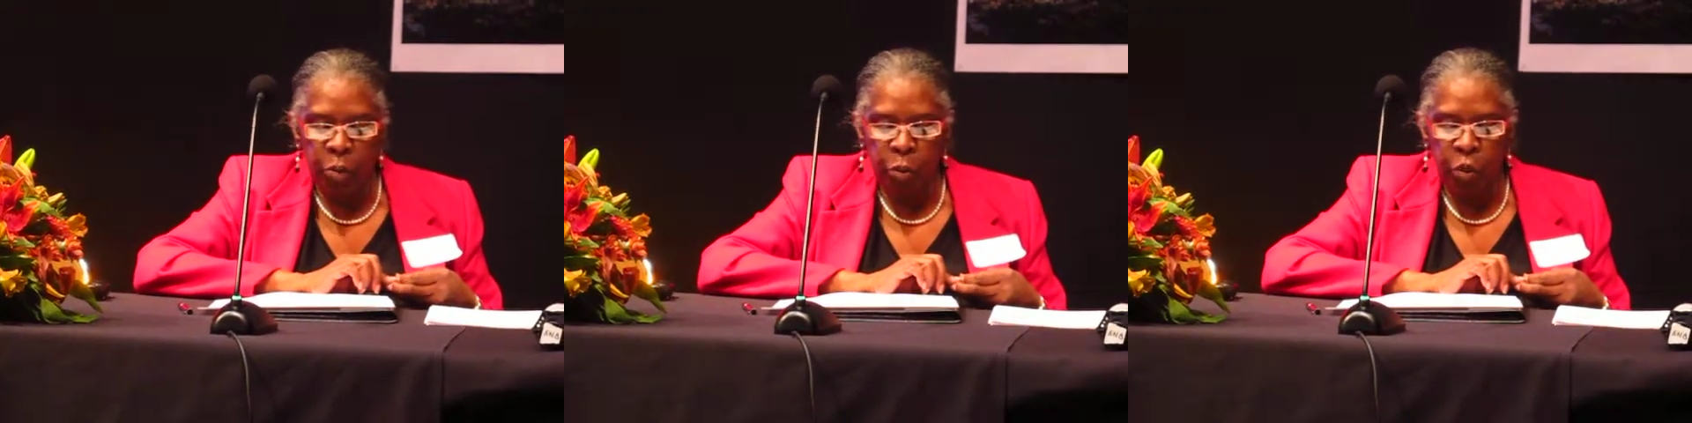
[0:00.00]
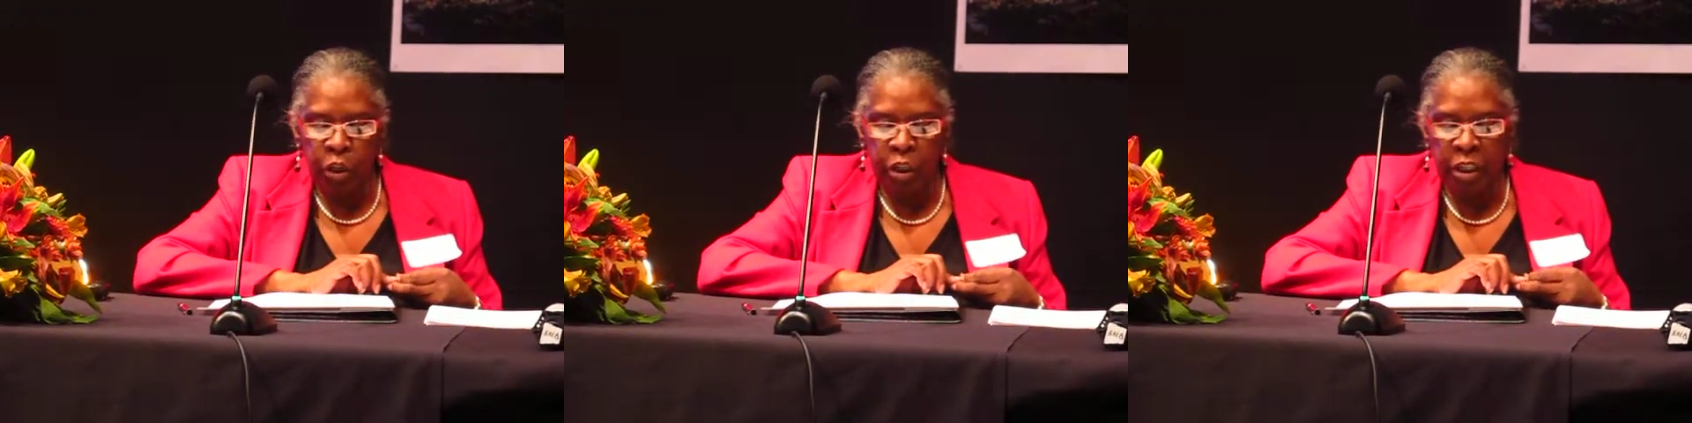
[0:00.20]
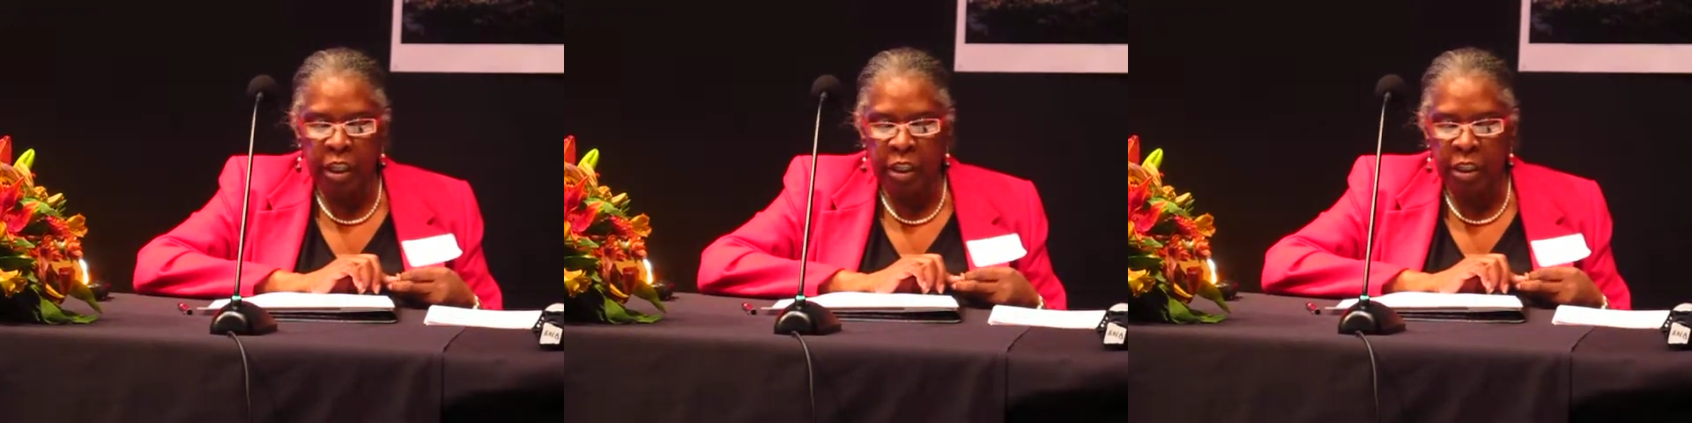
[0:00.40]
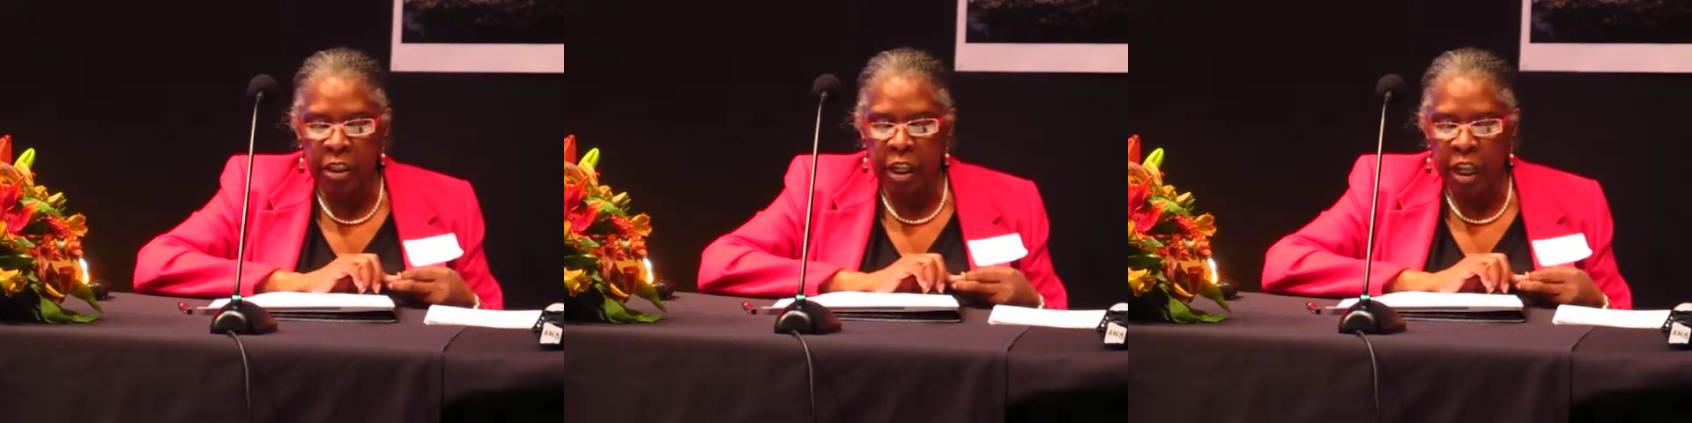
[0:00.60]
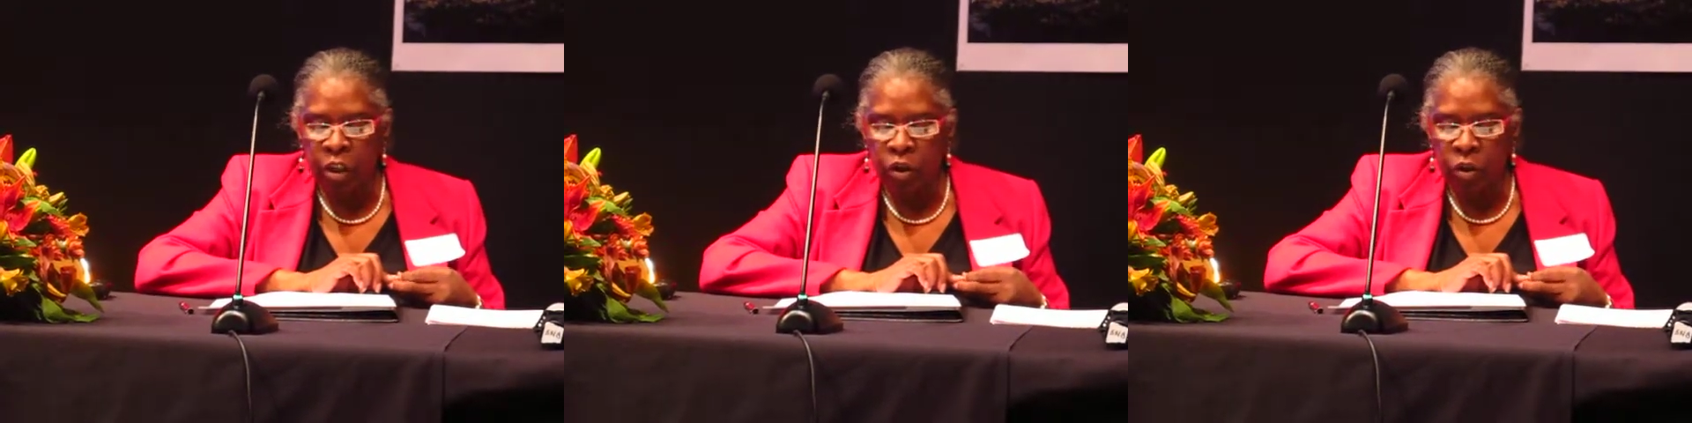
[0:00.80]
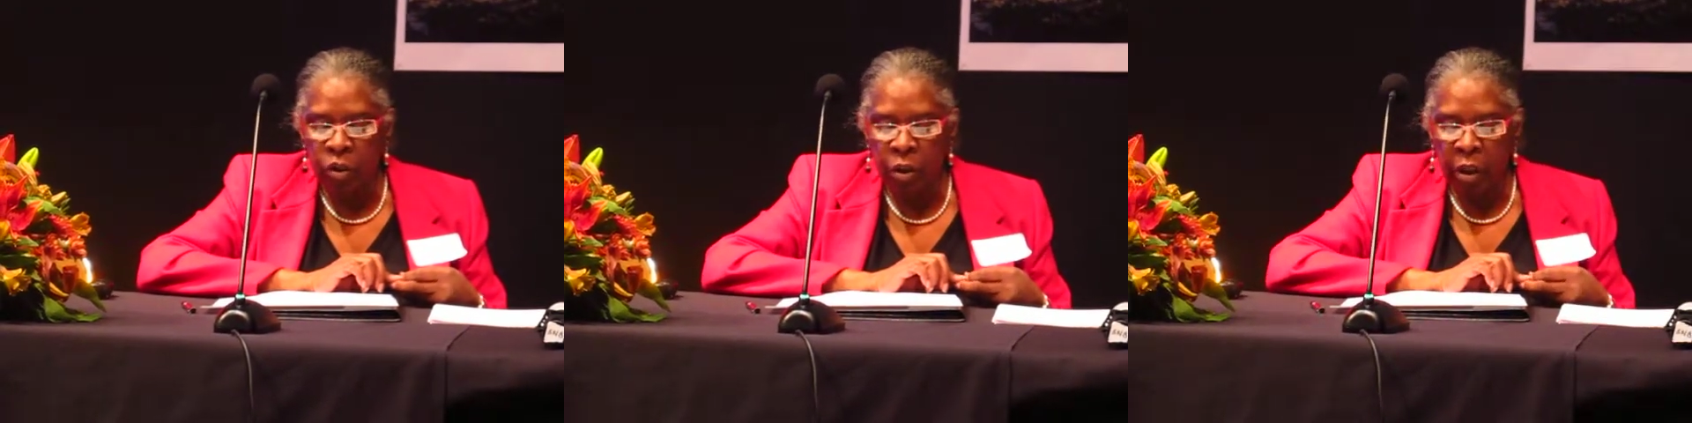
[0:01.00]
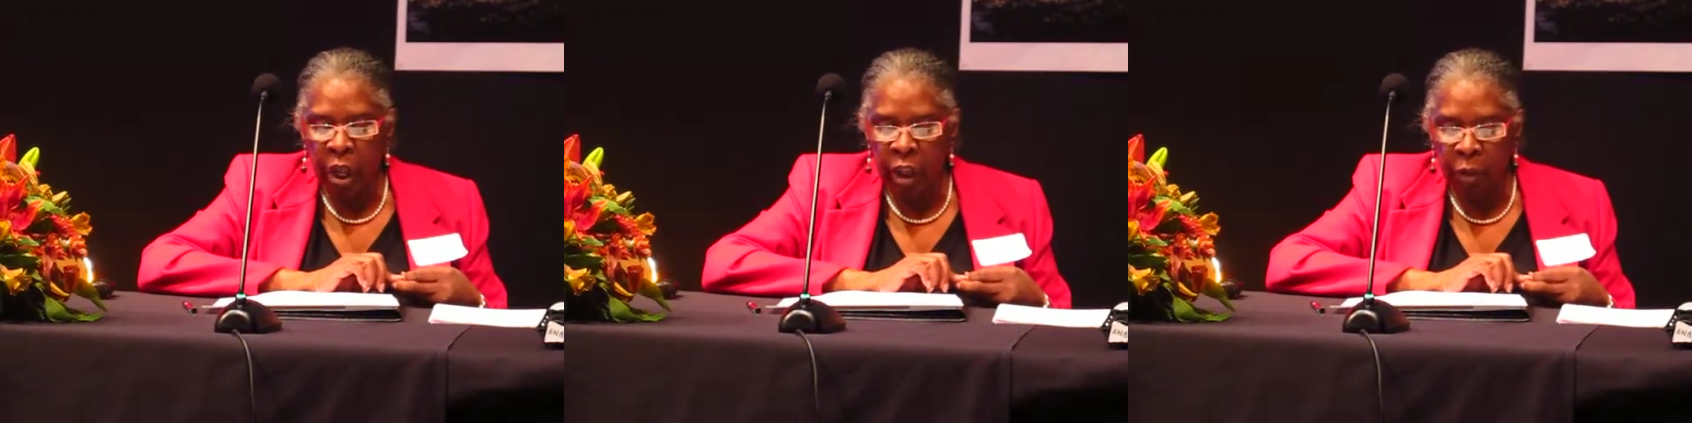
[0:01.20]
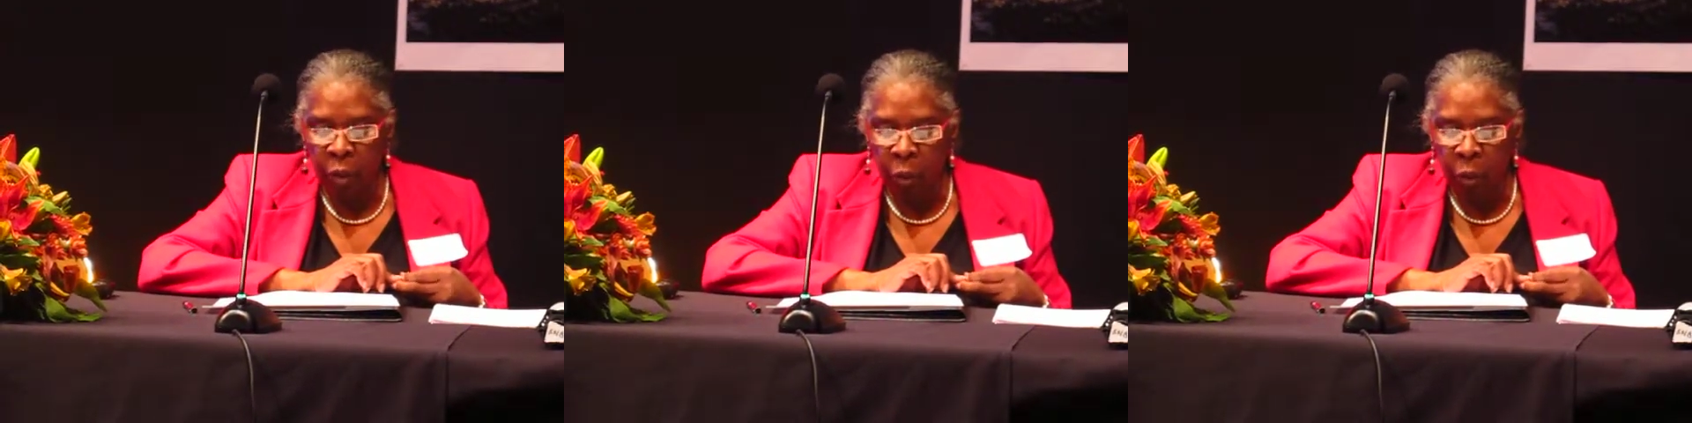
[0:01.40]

persist and